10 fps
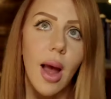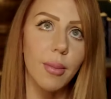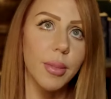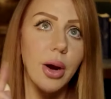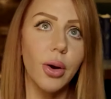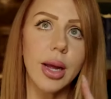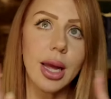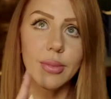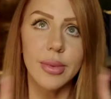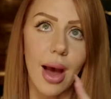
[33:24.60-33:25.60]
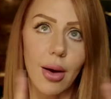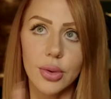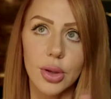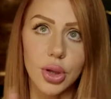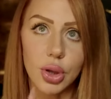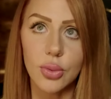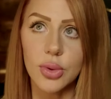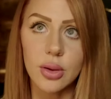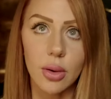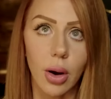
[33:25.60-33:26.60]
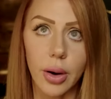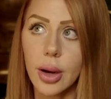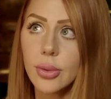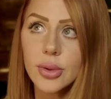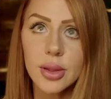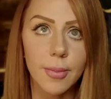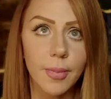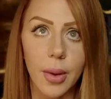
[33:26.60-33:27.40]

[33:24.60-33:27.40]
I'm narrowing him down to two scenarios.